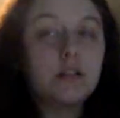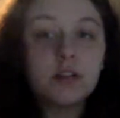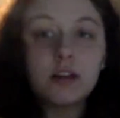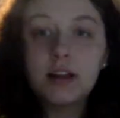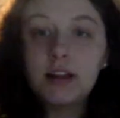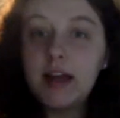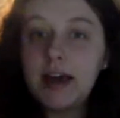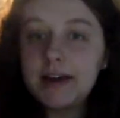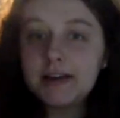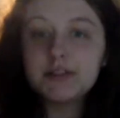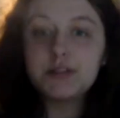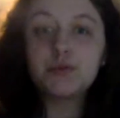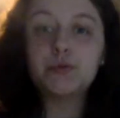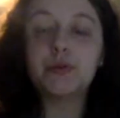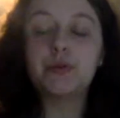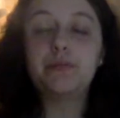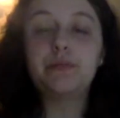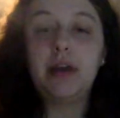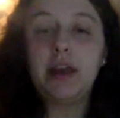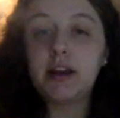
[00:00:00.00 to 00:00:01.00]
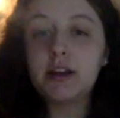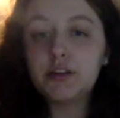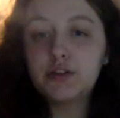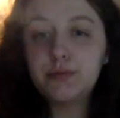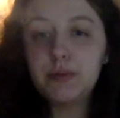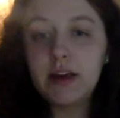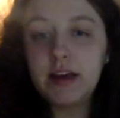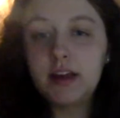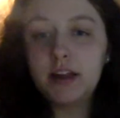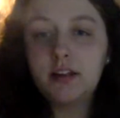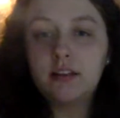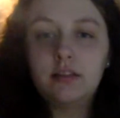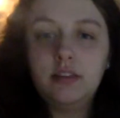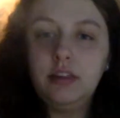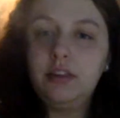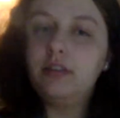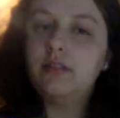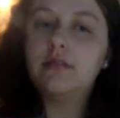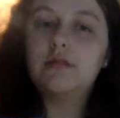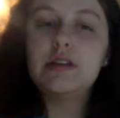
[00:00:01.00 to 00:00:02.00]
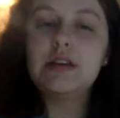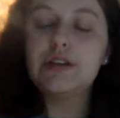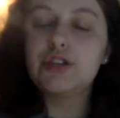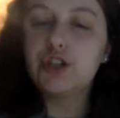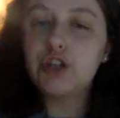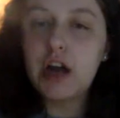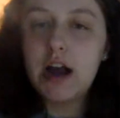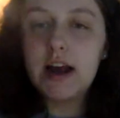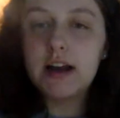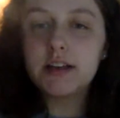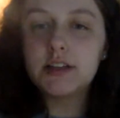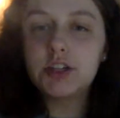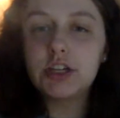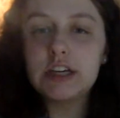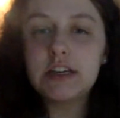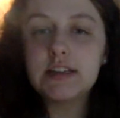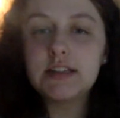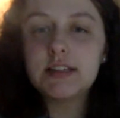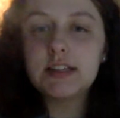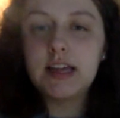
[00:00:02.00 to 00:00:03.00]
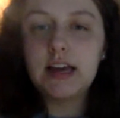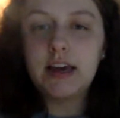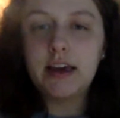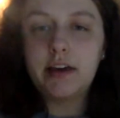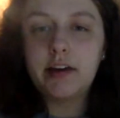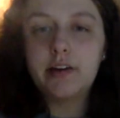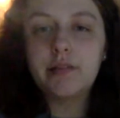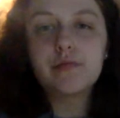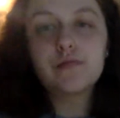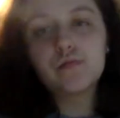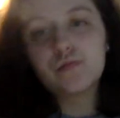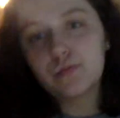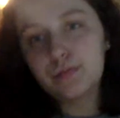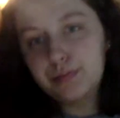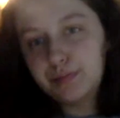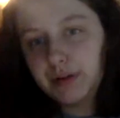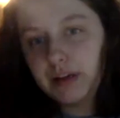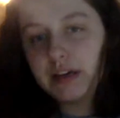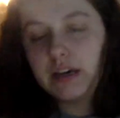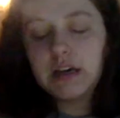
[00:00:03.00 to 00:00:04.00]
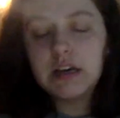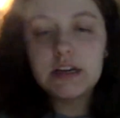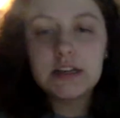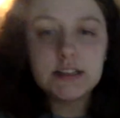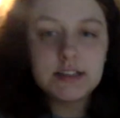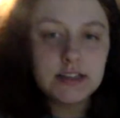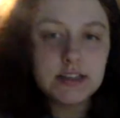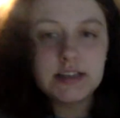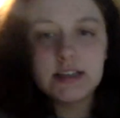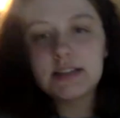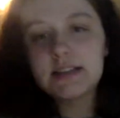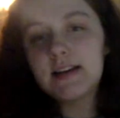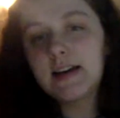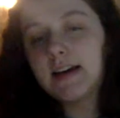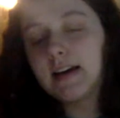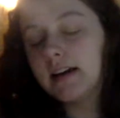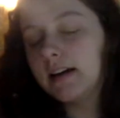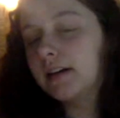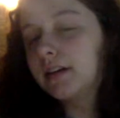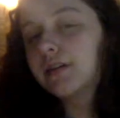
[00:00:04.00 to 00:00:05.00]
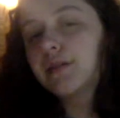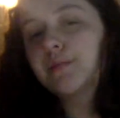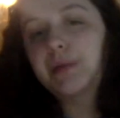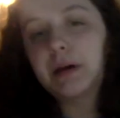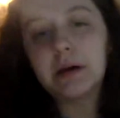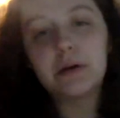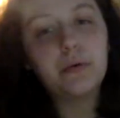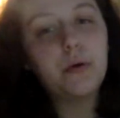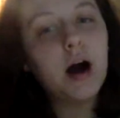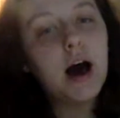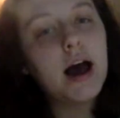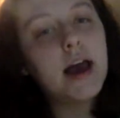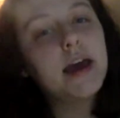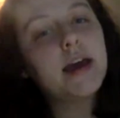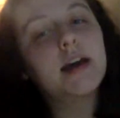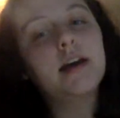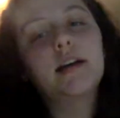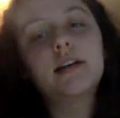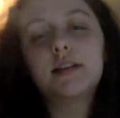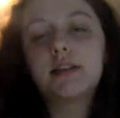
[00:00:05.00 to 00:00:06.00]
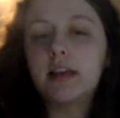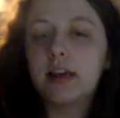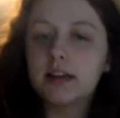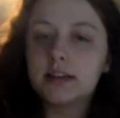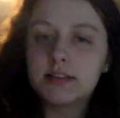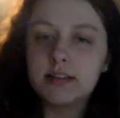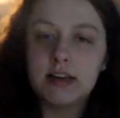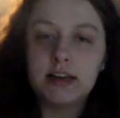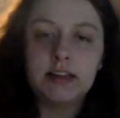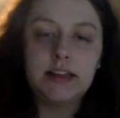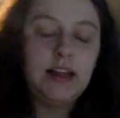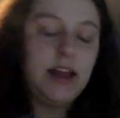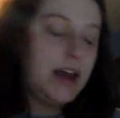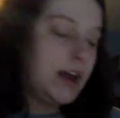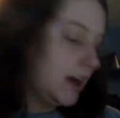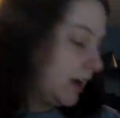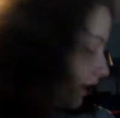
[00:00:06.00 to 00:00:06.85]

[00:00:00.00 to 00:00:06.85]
classroom management strategies like please listen, be quiet, things like that.